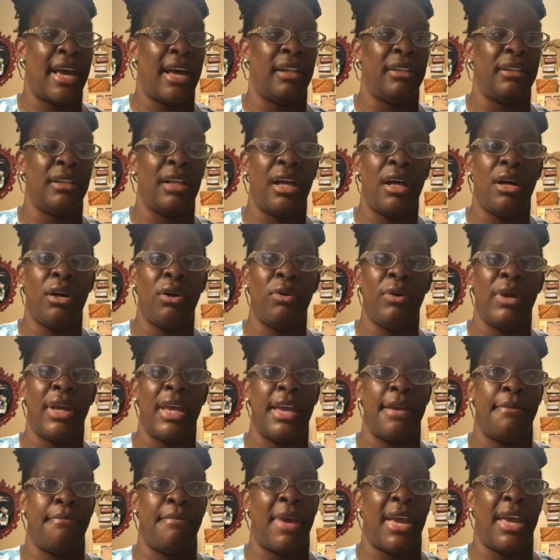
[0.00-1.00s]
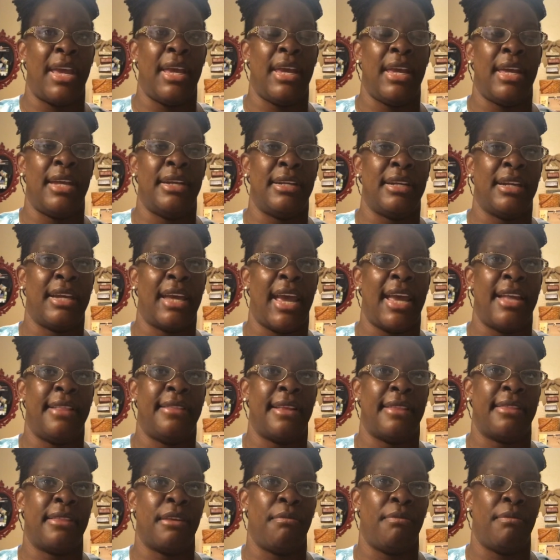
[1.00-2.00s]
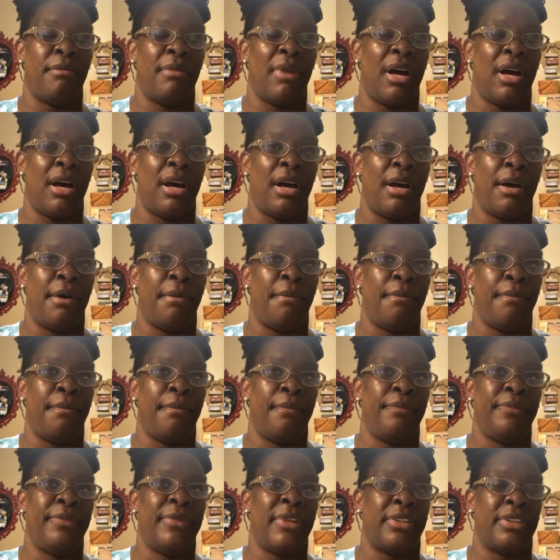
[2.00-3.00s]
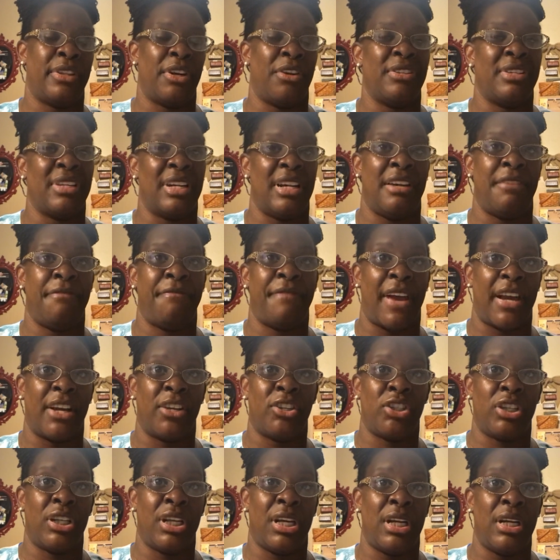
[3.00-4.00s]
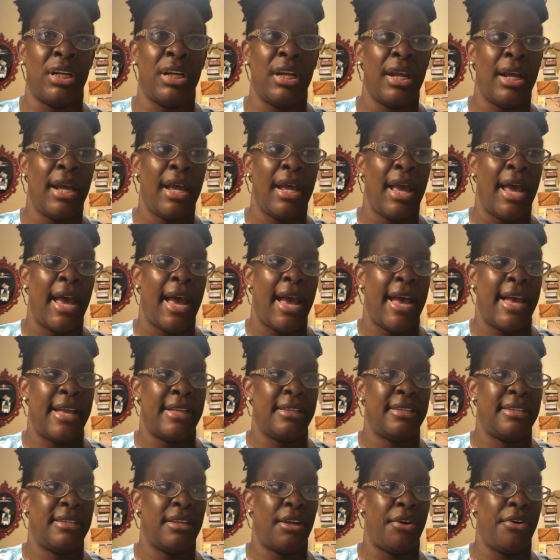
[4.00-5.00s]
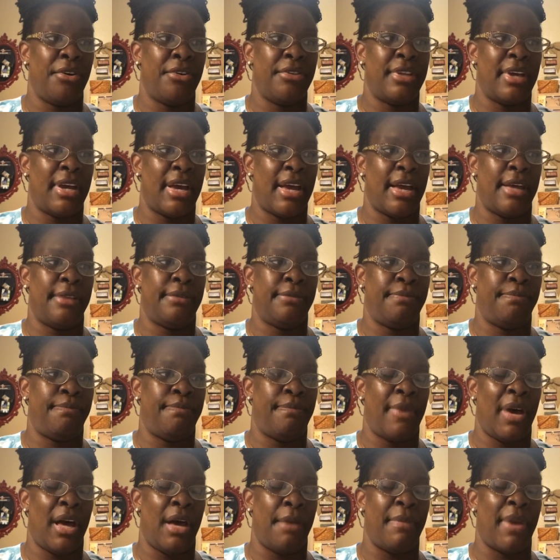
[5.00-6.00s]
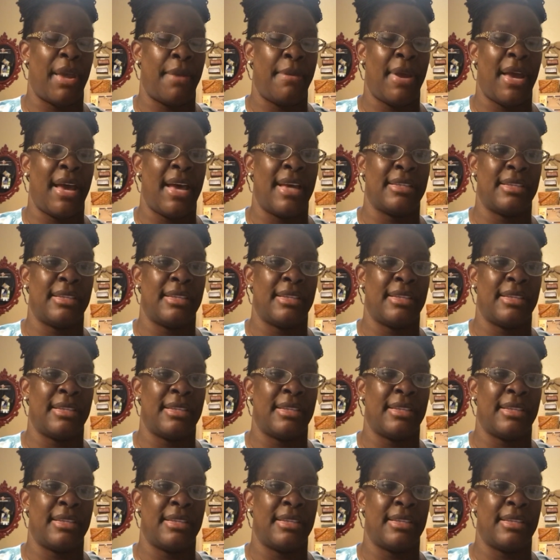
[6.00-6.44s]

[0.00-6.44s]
Um, if it's cloudy or yellow, it may indicate that the um, that there's an infection, and